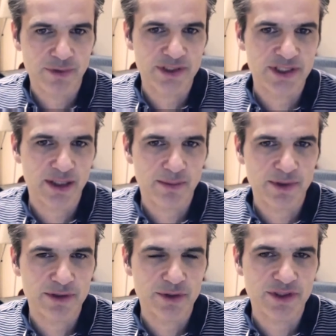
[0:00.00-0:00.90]
For
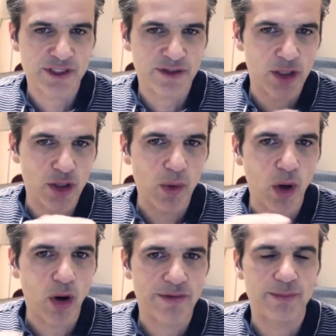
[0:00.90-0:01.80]
example, using the
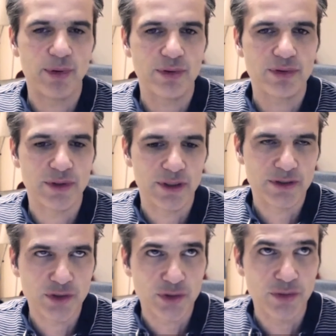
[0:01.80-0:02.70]
OAuth
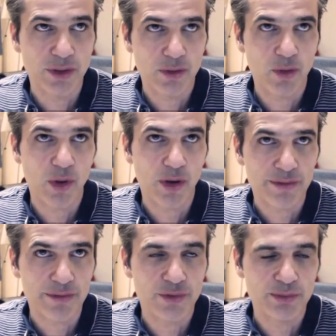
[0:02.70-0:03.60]

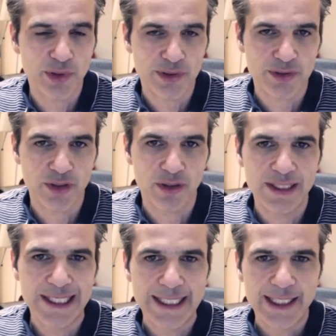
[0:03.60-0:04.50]
2 protocol,
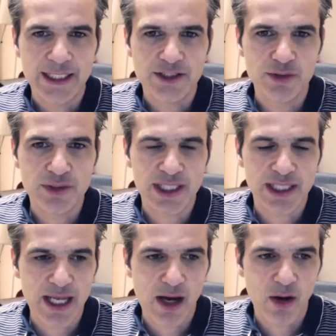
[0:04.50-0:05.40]
you
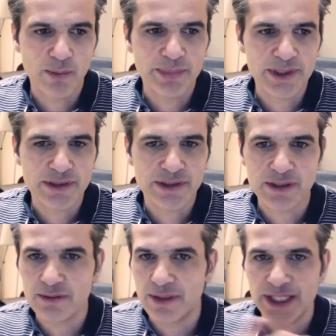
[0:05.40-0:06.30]
can now build
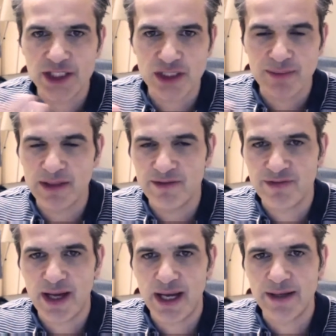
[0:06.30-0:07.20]
an
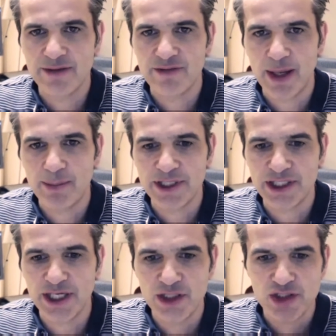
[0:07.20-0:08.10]
HTML5
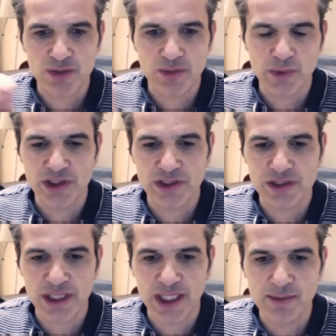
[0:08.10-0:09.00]
application which
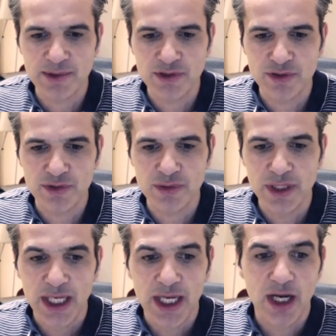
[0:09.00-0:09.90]
is able to
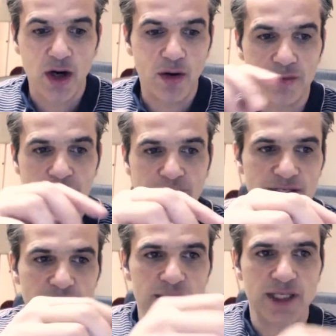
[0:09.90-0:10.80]

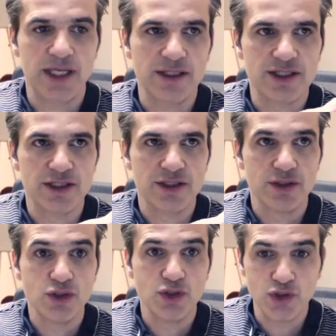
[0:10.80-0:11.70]
authenticate
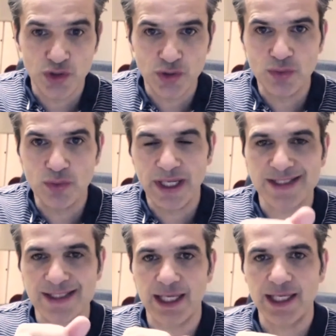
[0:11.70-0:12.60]
you
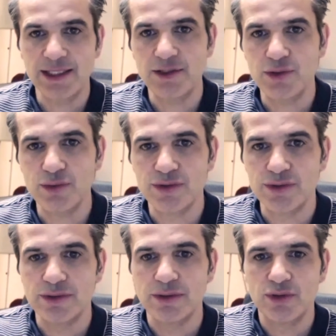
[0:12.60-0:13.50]
as an end
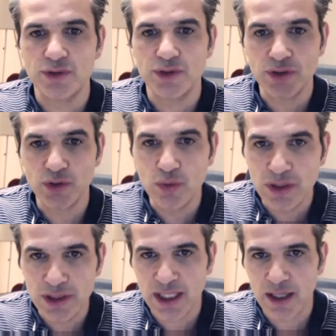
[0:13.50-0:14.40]
user to your Google
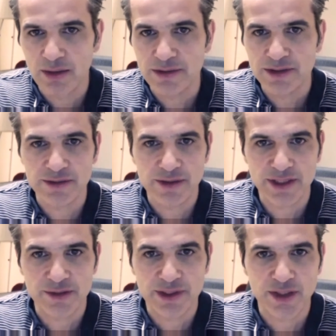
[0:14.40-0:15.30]
account so
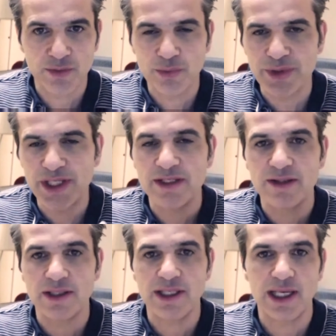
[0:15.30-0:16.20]
that you can
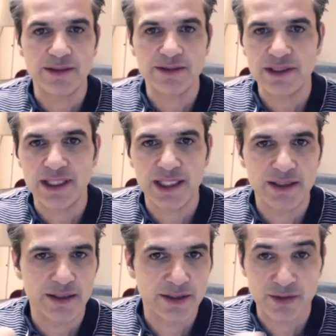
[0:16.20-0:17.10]
read the calendar
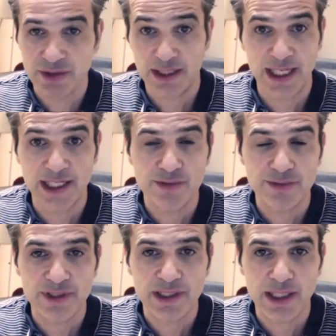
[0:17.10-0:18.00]
data, you can enter
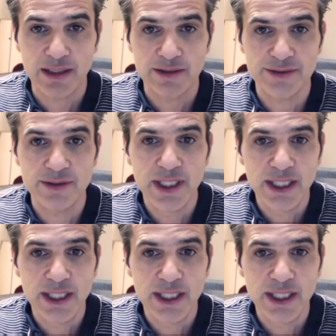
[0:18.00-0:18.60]
the calendar